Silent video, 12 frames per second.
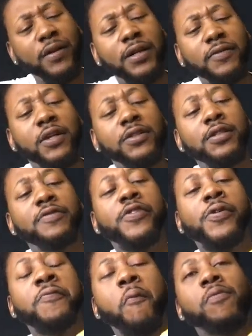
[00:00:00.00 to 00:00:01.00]
Give you a little
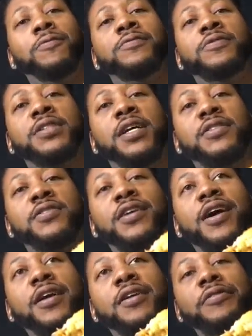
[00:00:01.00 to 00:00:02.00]
view of the
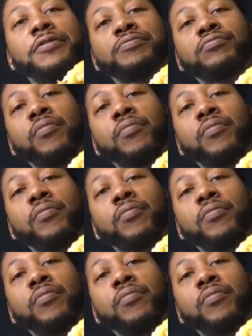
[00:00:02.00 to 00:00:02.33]
inside of it.